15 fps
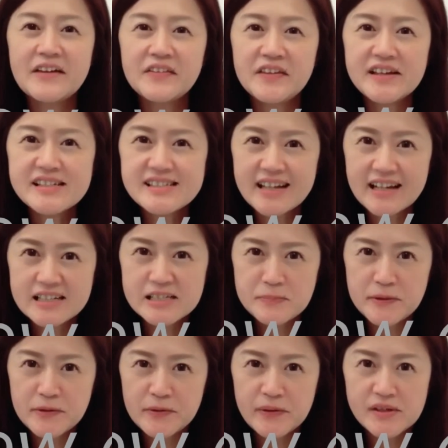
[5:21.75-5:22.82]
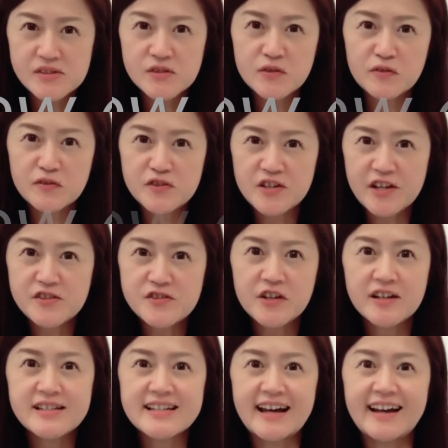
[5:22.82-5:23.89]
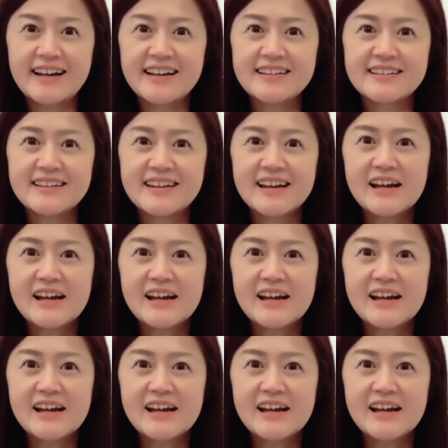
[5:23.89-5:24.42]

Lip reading: This experience of changing diet,